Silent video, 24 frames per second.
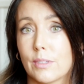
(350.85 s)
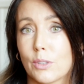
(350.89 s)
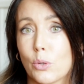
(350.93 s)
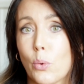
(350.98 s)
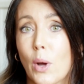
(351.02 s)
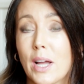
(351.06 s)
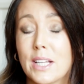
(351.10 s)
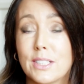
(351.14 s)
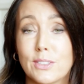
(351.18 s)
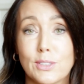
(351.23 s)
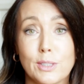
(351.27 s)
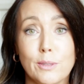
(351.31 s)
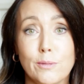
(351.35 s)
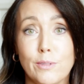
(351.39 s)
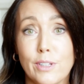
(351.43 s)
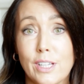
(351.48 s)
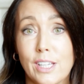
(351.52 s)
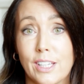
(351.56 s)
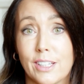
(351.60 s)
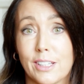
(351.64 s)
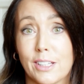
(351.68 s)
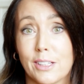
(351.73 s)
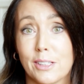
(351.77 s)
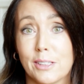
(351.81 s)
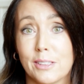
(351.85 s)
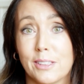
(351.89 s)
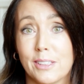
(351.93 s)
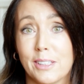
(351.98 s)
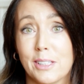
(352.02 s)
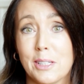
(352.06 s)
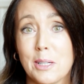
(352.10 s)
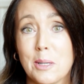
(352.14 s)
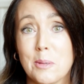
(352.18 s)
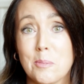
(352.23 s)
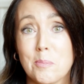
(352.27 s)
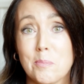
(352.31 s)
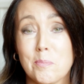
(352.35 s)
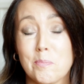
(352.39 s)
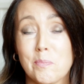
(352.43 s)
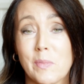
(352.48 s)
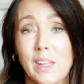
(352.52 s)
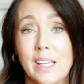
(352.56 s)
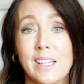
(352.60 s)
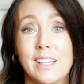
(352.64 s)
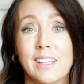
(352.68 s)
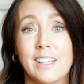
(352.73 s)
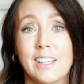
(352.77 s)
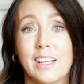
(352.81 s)
quite severe, and
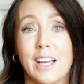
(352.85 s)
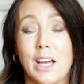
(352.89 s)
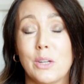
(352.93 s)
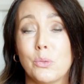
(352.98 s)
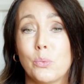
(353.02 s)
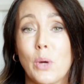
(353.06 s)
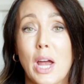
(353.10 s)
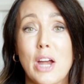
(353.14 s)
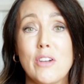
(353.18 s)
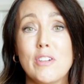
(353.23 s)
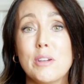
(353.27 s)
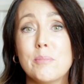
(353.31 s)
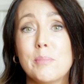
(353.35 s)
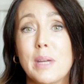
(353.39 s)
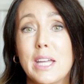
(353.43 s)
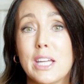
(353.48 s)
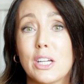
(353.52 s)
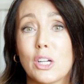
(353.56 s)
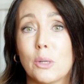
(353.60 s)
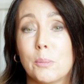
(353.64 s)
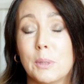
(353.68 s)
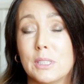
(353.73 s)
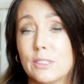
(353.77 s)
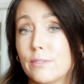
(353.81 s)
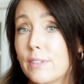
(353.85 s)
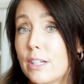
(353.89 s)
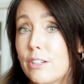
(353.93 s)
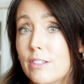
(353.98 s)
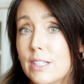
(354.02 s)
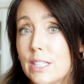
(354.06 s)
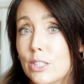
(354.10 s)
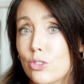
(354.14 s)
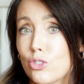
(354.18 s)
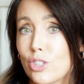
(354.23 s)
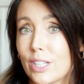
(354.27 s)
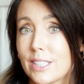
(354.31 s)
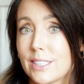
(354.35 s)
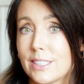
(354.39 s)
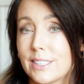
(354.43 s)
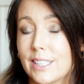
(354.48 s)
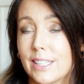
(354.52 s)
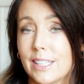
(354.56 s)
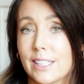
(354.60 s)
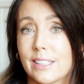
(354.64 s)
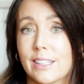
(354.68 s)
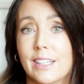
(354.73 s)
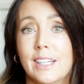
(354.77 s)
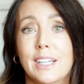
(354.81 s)
wearing makeup is very
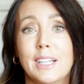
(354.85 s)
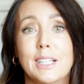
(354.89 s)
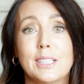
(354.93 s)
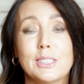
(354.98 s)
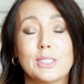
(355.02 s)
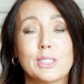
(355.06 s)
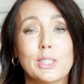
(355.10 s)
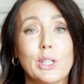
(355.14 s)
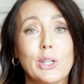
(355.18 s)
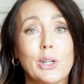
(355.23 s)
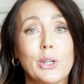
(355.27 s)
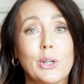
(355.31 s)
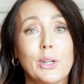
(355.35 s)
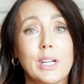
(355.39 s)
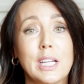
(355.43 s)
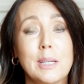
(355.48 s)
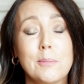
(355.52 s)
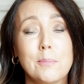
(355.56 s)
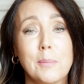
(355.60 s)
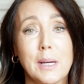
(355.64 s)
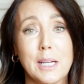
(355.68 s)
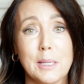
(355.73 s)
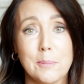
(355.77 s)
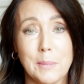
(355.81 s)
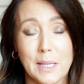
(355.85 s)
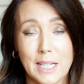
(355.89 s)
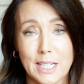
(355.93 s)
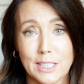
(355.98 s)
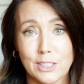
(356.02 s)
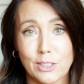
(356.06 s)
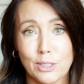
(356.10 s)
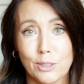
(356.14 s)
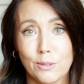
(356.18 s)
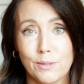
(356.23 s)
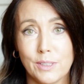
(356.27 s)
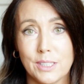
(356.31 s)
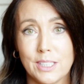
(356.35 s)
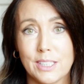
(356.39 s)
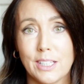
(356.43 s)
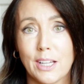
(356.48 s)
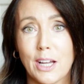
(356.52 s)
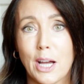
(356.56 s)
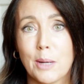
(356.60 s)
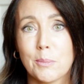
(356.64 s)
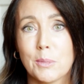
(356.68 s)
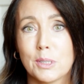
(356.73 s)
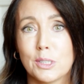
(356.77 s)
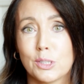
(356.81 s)
interesting. So in my part 2 video,
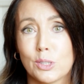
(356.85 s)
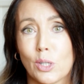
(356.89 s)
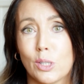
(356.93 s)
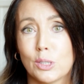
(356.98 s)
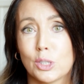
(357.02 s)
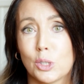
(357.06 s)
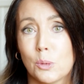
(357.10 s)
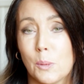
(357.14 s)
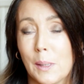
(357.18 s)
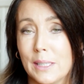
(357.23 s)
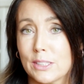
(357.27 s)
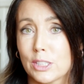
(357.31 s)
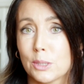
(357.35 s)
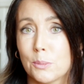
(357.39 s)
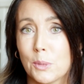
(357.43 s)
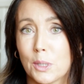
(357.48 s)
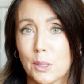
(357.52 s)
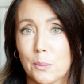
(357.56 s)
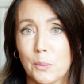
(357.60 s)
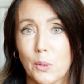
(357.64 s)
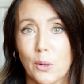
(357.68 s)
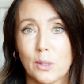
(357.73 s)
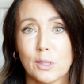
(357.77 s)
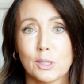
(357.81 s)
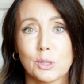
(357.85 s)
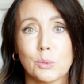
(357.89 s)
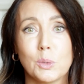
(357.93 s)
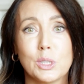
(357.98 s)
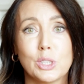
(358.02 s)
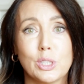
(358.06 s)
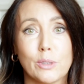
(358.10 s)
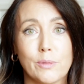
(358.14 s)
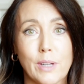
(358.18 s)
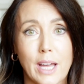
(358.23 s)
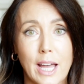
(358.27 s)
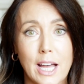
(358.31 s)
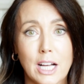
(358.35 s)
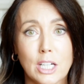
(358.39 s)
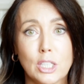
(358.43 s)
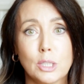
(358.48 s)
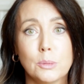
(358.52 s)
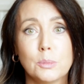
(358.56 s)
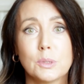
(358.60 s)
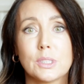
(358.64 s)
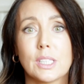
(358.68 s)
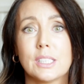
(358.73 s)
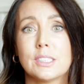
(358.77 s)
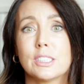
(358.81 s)
I'm going to talk to you about some of the products which have
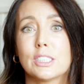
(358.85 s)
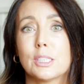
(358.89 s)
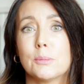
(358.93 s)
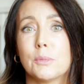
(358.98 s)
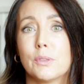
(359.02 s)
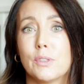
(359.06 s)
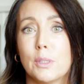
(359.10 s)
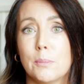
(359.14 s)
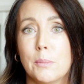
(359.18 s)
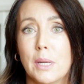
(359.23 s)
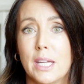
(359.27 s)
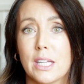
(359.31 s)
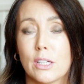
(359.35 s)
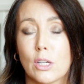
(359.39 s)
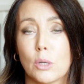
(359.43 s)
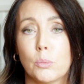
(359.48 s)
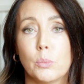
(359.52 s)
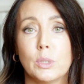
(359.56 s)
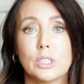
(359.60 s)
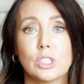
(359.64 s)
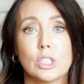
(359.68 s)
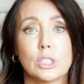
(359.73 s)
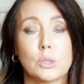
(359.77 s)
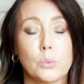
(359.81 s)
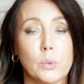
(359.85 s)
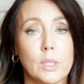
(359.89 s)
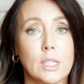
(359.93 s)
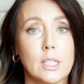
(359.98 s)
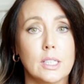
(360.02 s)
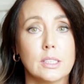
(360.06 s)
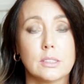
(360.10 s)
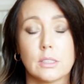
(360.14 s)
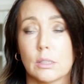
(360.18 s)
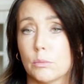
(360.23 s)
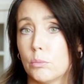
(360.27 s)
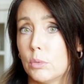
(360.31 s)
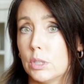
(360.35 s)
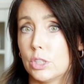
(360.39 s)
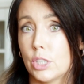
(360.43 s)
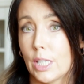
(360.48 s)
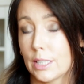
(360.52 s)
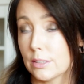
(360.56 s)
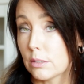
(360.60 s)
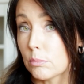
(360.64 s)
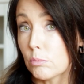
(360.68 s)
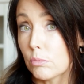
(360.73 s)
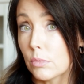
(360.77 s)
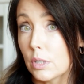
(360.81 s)
helped and some of the makeup which has worked and which
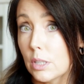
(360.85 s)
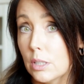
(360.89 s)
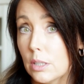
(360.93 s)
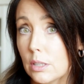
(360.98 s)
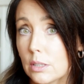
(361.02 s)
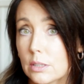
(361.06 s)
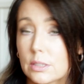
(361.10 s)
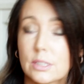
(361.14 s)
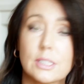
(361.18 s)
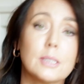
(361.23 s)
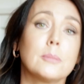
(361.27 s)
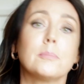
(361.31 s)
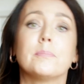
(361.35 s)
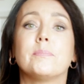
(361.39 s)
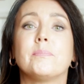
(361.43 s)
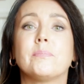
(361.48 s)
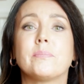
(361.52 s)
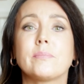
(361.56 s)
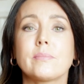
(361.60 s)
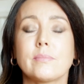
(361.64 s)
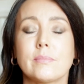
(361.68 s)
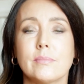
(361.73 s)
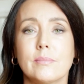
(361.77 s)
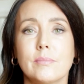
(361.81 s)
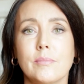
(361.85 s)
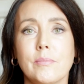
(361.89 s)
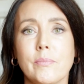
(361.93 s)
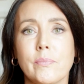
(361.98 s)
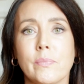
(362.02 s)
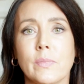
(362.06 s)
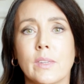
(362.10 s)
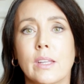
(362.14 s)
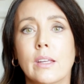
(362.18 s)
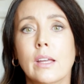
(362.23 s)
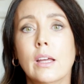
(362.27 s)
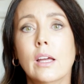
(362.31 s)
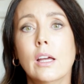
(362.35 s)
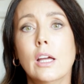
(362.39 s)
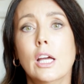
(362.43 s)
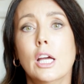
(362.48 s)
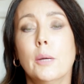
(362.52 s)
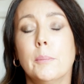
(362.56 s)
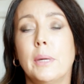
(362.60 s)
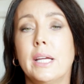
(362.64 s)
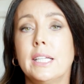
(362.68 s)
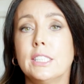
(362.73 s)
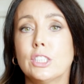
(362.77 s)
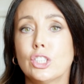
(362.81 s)
hasn't worked.
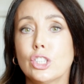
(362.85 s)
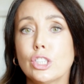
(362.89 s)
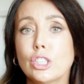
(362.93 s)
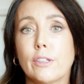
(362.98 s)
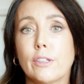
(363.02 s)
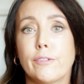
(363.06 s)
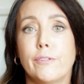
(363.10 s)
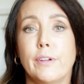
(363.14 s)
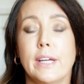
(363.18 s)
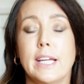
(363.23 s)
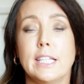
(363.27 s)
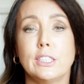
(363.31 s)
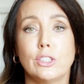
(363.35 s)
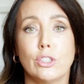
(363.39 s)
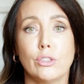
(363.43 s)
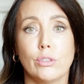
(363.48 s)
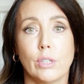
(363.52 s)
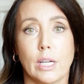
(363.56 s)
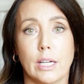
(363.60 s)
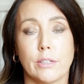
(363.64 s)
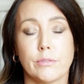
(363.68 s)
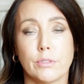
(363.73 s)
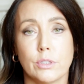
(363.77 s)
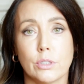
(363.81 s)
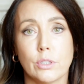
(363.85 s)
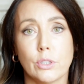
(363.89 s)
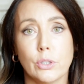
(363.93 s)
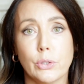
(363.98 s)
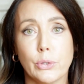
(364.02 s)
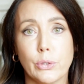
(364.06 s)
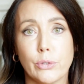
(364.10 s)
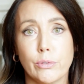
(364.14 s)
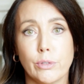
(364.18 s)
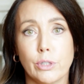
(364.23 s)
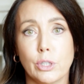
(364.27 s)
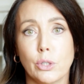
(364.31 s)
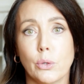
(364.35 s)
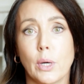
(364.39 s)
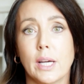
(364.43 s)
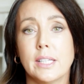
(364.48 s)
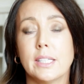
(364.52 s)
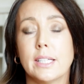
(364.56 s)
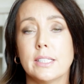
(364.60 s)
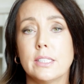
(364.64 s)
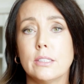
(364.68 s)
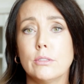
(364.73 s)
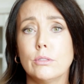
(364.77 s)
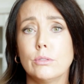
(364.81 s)
But it's a phase that you have to go through,
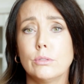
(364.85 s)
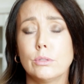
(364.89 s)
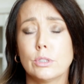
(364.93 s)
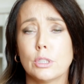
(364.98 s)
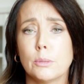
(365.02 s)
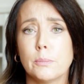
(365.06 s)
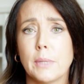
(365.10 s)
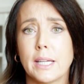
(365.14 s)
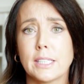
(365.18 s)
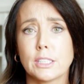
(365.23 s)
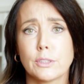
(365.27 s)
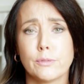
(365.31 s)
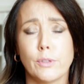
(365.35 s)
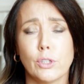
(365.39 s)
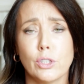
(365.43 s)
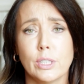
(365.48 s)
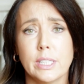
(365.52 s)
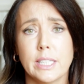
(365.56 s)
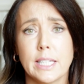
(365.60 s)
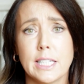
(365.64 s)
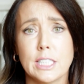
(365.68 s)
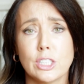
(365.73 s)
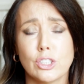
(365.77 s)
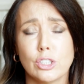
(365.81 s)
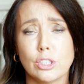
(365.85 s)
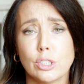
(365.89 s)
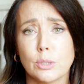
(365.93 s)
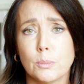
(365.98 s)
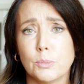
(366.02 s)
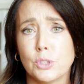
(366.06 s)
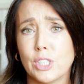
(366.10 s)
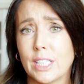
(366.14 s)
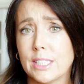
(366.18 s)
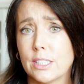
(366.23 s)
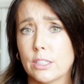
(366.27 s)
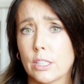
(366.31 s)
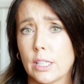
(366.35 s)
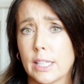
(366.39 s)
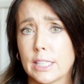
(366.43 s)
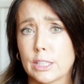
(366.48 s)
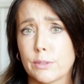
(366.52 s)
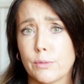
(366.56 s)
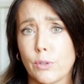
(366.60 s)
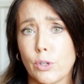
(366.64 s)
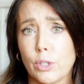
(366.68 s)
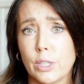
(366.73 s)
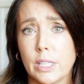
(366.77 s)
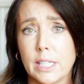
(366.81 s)
and I do some exfoliation, some gentle
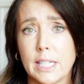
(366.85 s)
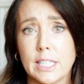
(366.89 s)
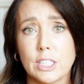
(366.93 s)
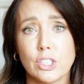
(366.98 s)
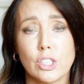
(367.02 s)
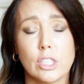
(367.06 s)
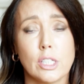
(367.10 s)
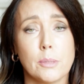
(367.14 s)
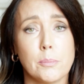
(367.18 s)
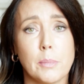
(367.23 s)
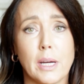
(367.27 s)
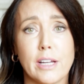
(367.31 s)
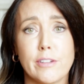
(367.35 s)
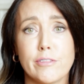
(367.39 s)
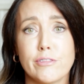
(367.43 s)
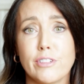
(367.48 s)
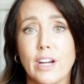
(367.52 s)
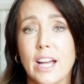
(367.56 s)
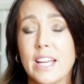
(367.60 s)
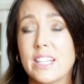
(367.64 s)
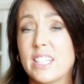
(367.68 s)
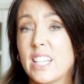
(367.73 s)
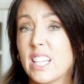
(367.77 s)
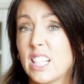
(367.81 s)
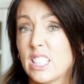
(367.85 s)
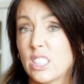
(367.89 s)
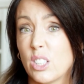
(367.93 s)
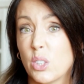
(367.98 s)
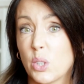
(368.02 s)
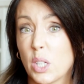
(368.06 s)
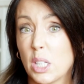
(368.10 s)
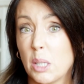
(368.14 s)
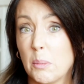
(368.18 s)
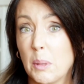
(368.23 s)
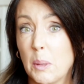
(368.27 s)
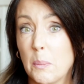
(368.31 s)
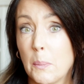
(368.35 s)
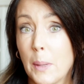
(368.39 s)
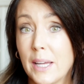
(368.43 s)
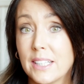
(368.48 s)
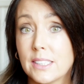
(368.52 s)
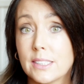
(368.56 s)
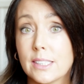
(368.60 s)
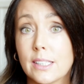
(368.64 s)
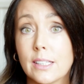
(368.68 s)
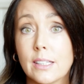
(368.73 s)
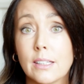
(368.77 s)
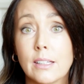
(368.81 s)
exfoliation, and by Friday it's looking a bit
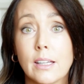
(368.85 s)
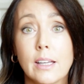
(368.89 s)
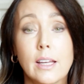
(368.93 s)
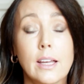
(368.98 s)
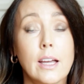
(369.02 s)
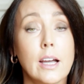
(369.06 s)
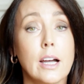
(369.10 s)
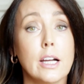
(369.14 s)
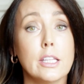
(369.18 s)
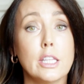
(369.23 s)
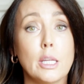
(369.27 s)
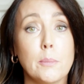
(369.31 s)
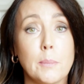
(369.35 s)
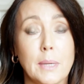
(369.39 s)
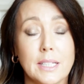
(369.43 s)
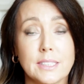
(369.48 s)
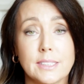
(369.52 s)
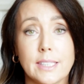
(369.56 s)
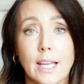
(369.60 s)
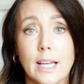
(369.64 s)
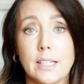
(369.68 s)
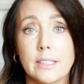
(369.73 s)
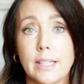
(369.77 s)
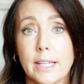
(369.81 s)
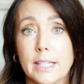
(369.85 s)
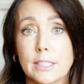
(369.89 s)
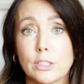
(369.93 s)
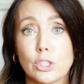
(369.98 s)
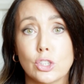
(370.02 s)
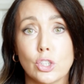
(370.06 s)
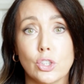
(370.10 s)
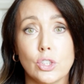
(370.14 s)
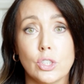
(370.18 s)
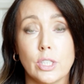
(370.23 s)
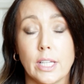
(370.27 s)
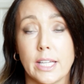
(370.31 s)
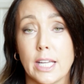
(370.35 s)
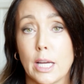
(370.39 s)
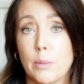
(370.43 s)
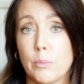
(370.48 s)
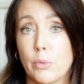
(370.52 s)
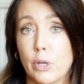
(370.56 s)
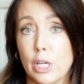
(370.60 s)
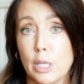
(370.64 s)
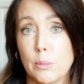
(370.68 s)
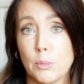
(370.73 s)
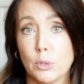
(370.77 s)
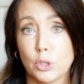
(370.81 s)
better, and then by Saturday and Sunday I'm
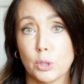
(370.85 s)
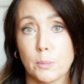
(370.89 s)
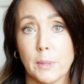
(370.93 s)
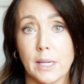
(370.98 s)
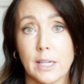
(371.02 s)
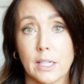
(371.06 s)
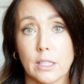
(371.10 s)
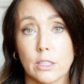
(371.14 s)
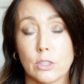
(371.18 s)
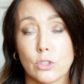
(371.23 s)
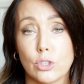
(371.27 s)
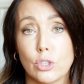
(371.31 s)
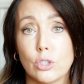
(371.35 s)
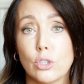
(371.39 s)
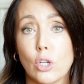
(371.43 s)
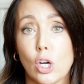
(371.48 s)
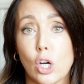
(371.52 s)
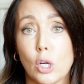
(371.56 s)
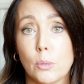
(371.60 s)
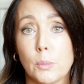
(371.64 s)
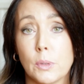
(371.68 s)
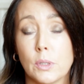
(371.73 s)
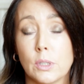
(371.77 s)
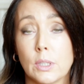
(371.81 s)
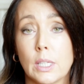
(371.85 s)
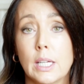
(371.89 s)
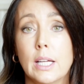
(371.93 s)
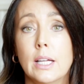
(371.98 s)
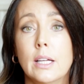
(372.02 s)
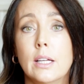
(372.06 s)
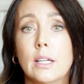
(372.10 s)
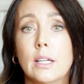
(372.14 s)
pretty much back to normal.